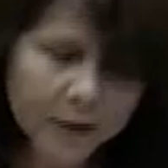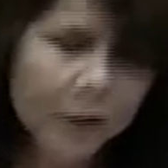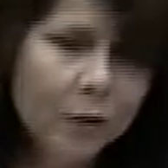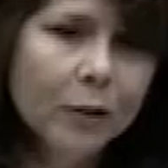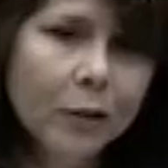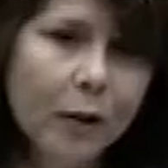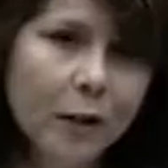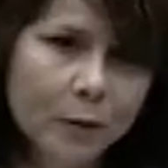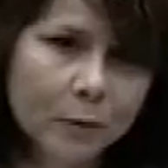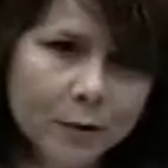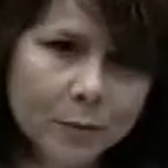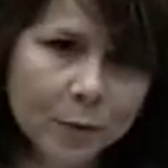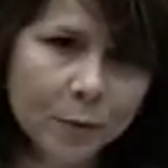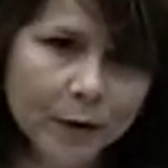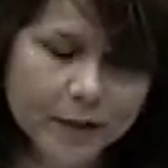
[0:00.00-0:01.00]
month old daughter
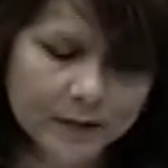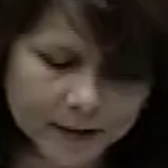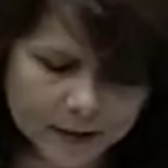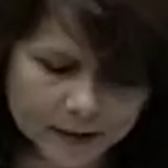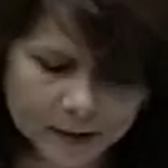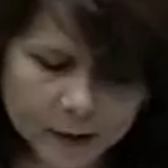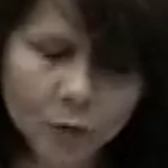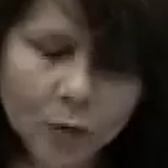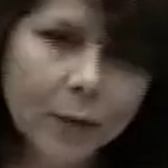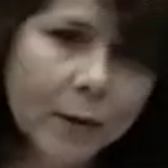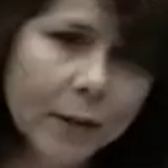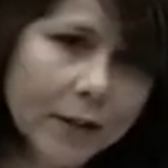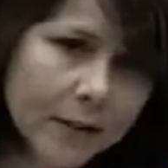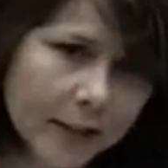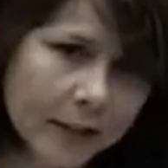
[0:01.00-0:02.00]
was poisoned. We
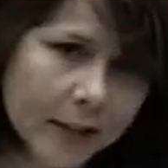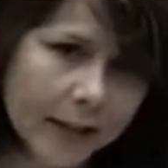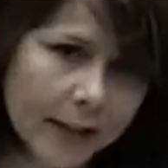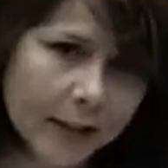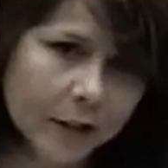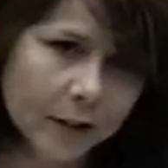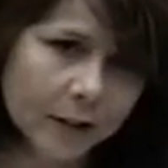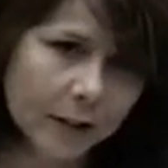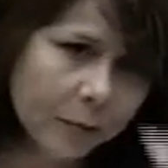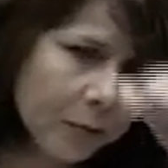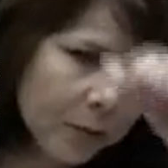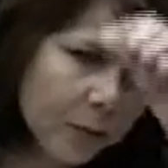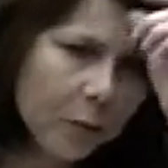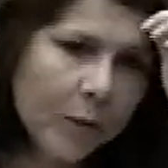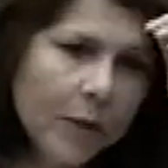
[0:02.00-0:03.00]
went to the doctor.
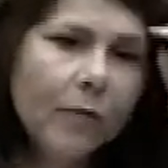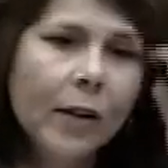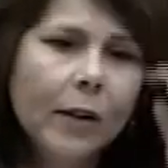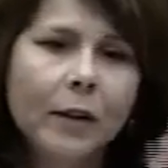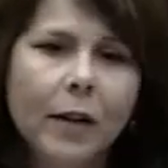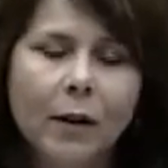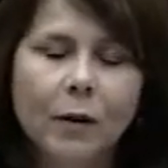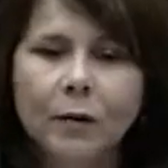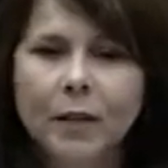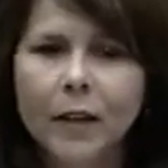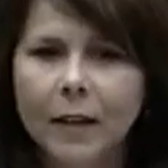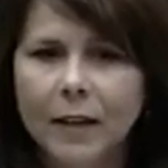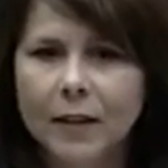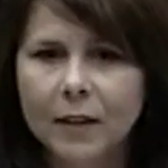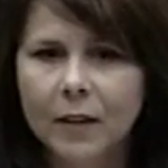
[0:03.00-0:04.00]
We found out
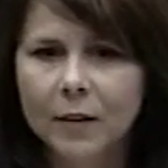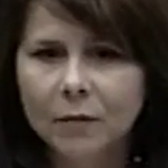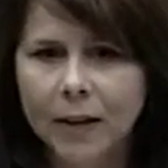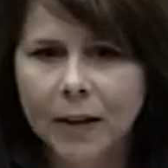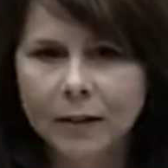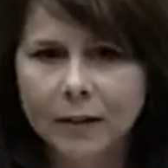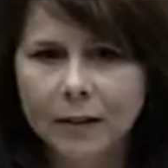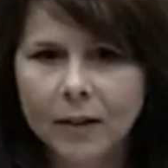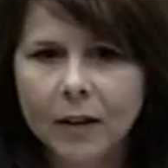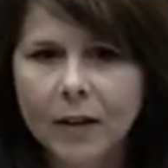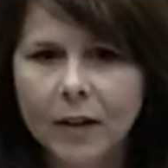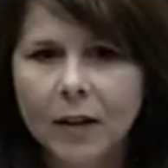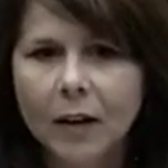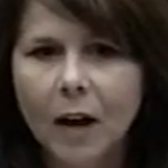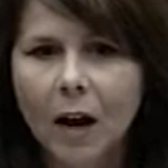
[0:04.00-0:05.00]
that in the event
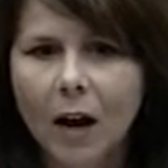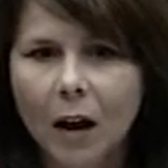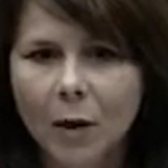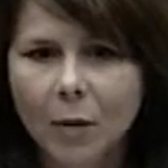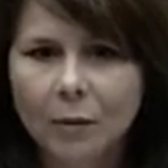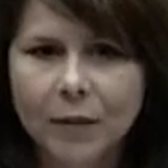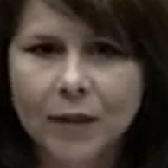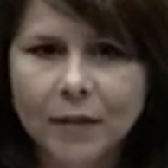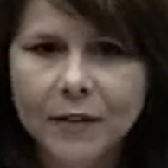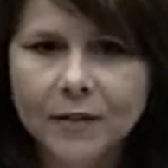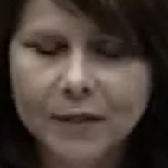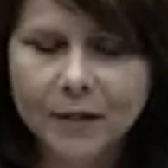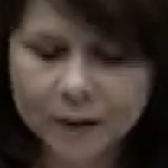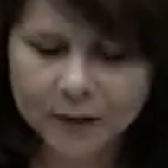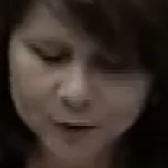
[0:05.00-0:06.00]
um, that
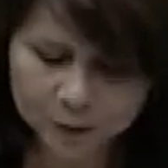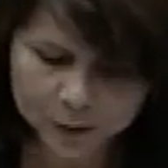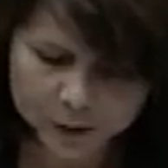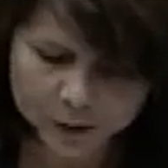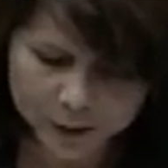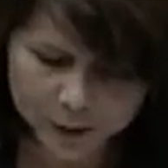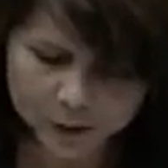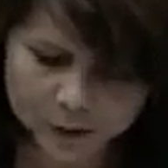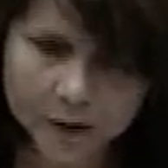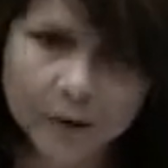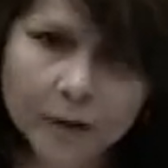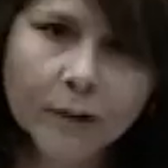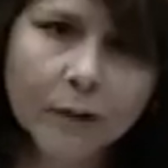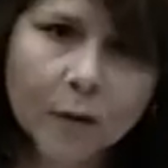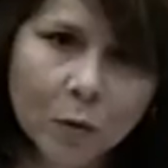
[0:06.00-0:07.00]
this illness would
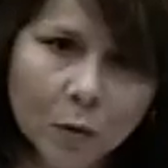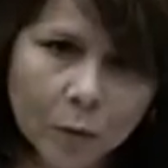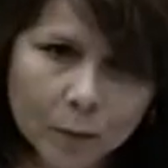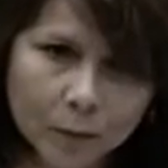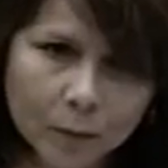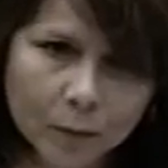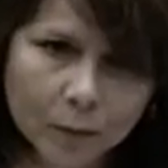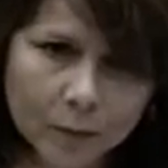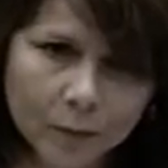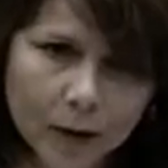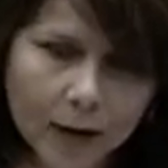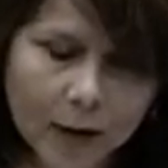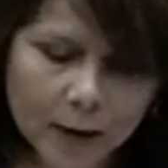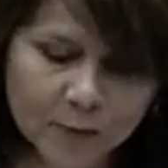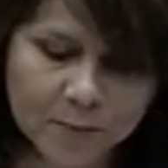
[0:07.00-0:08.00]
turn
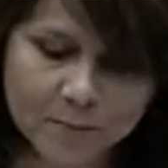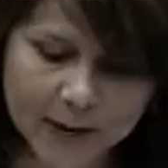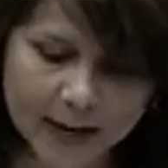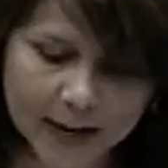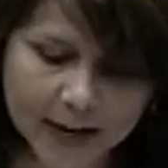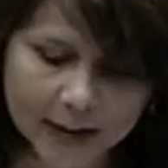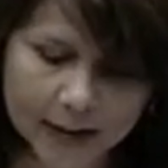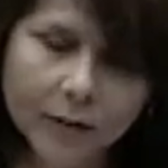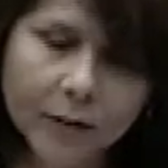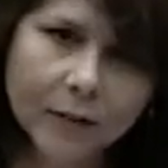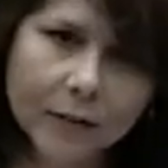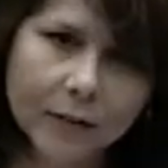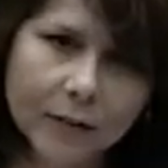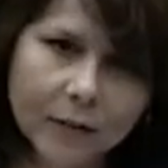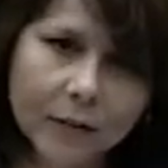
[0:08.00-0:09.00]
um, bad,
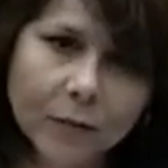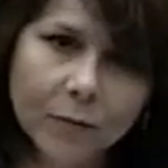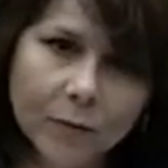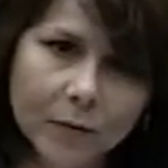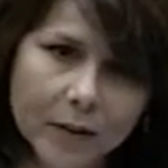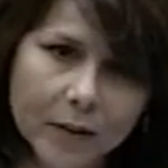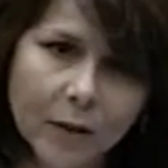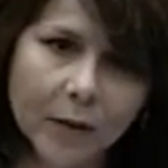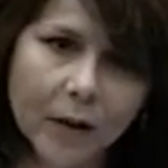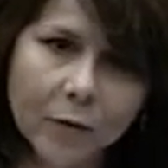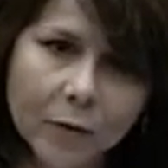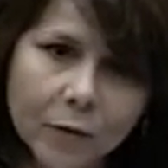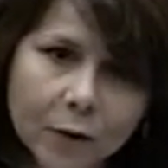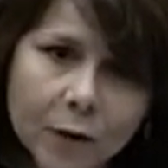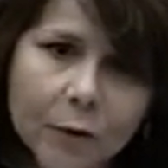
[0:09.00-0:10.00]
the, the
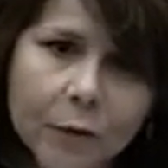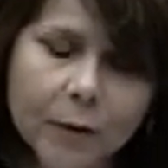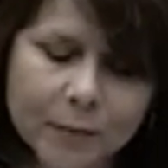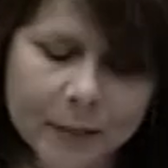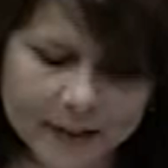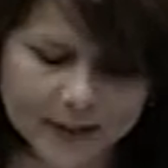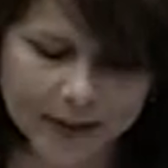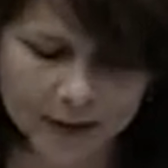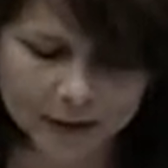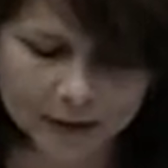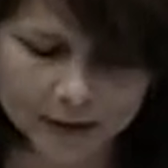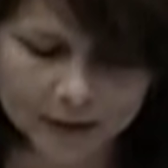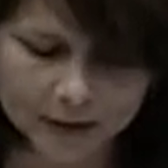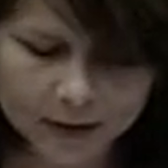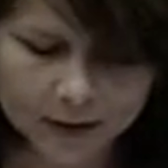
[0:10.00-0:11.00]
outcome for her would be death.
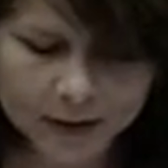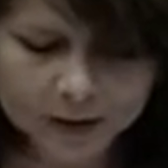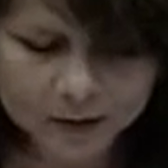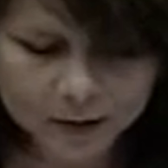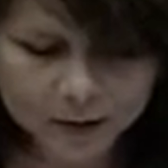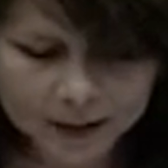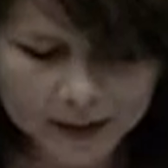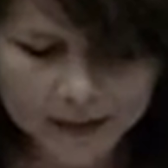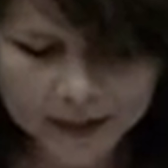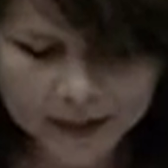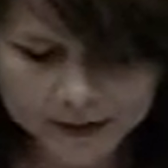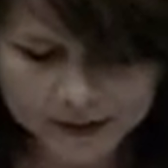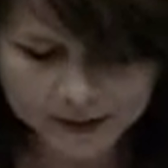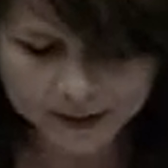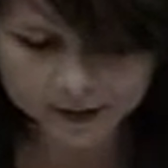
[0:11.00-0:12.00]
To me,
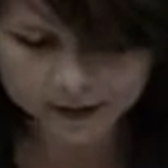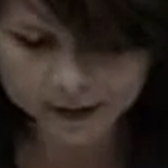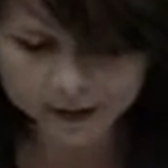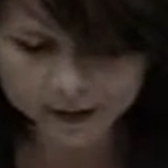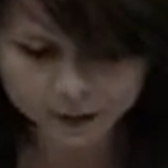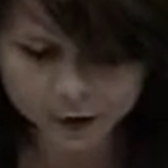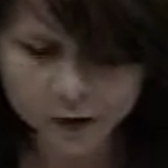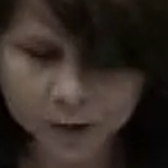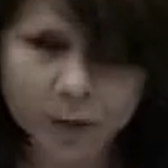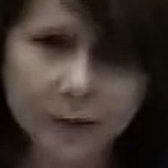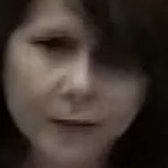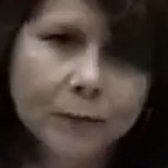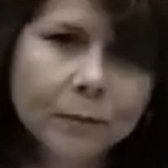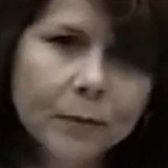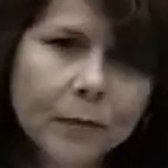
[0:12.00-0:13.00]
that's
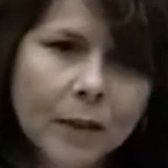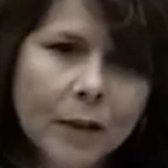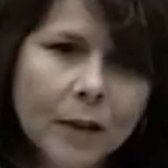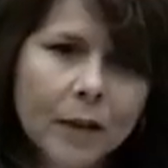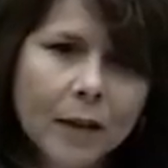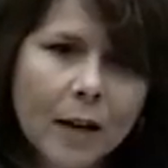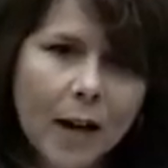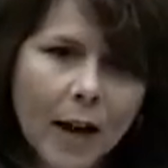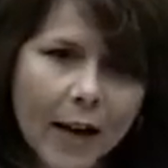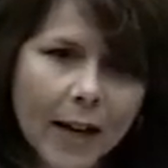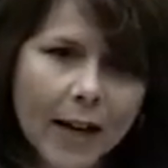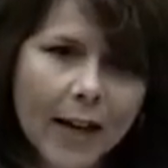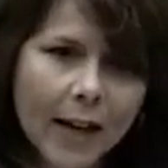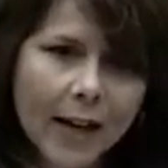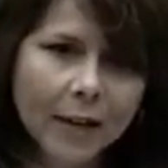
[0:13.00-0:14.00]
unconscionable.
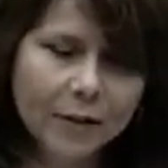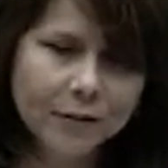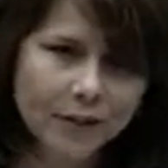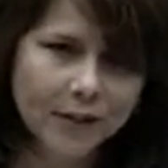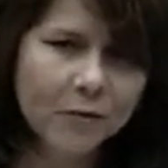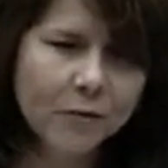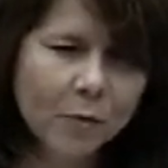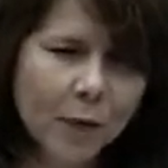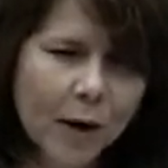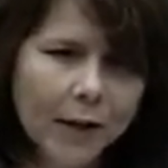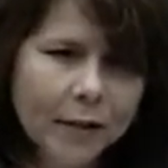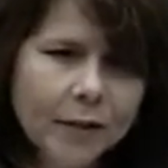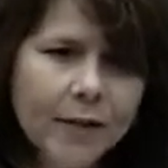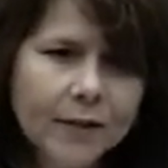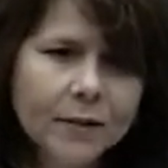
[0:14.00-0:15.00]
I had a safe
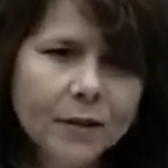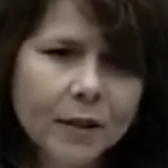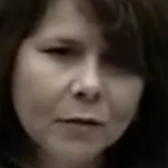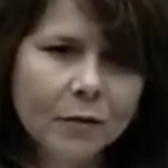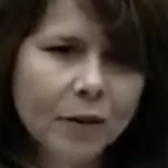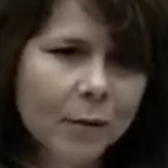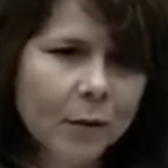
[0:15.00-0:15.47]
water test on